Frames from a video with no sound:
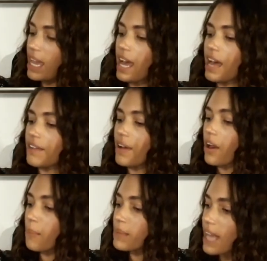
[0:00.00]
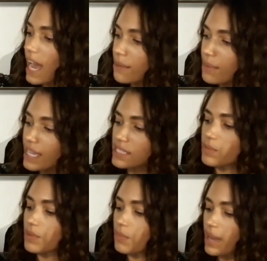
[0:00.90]
have our black
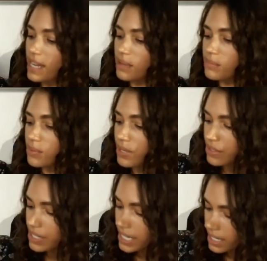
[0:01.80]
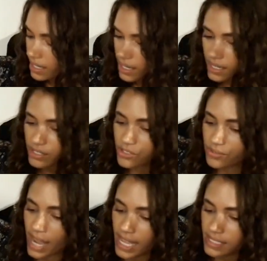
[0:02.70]
base with white embroidery
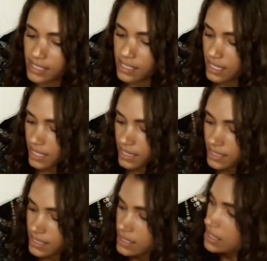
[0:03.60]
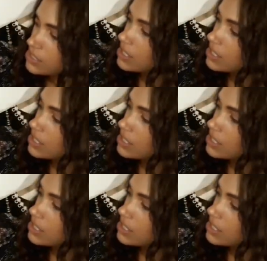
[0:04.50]
dress. This is such an